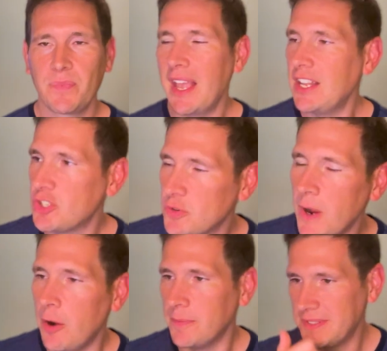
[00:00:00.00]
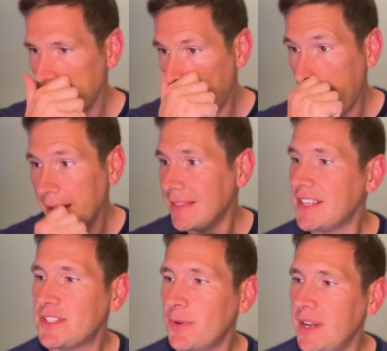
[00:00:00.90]
and tropes.
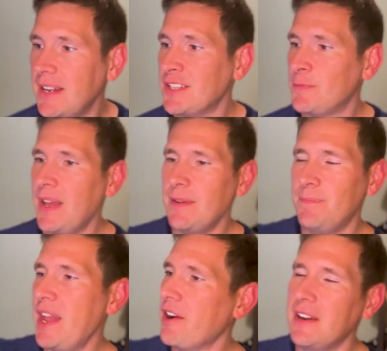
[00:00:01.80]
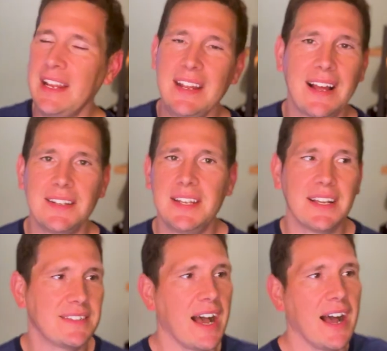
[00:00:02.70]
This one has been parodied on
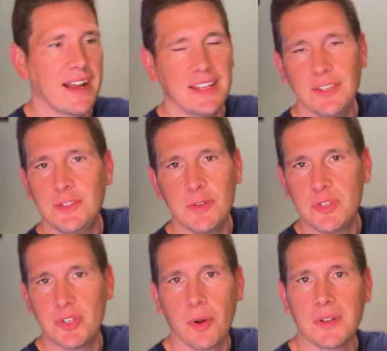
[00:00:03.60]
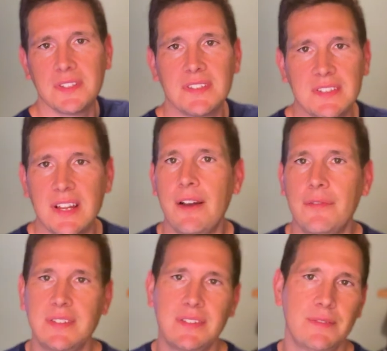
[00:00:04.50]
TikTok and YouTube Shorts and
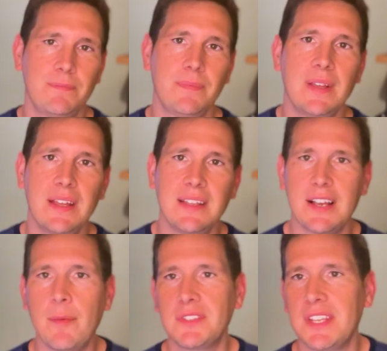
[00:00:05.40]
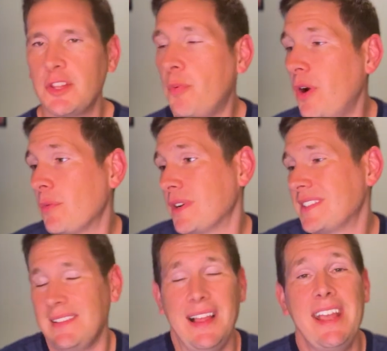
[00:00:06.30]
stuff. It's it's almost at the point where
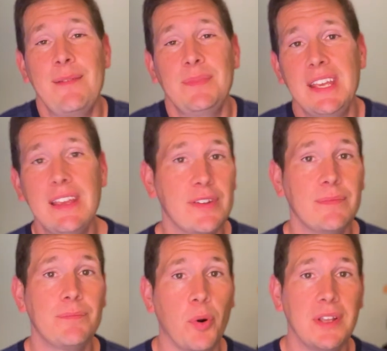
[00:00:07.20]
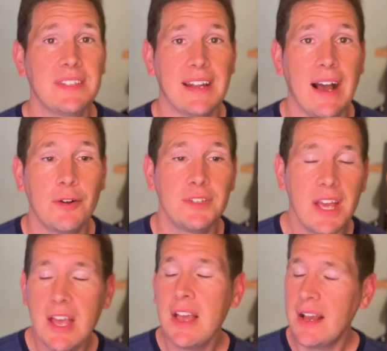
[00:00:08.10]
it's lame to even point it out.
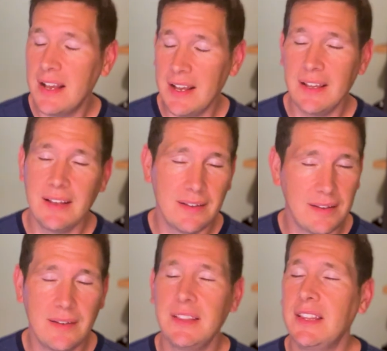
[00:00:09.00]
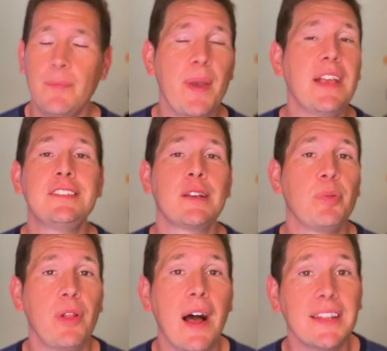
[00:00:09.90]
The basic
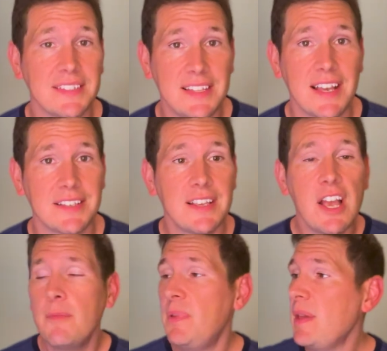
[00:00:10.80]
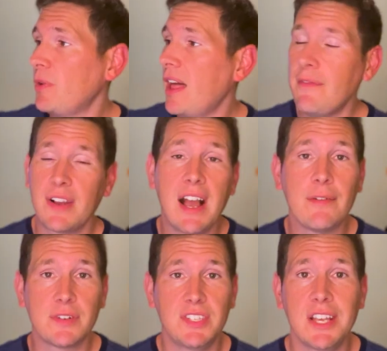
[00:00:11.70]
plot is this. People have a
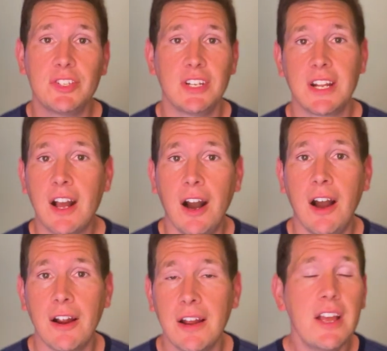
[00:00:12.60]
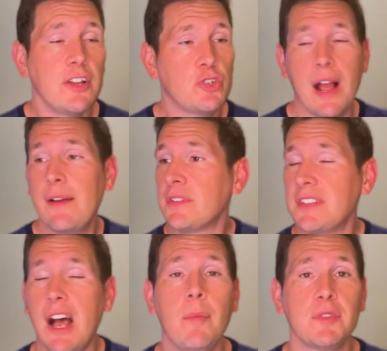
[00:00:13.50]
conversation in a car. Drivers
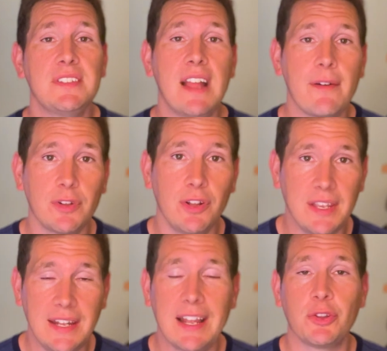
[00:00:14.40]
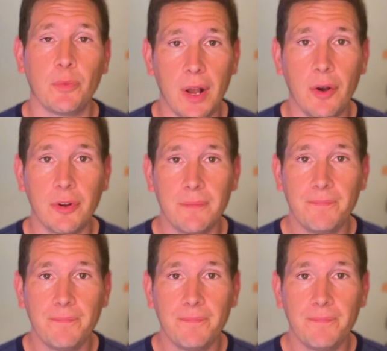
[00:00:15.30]
almost never looking at the road.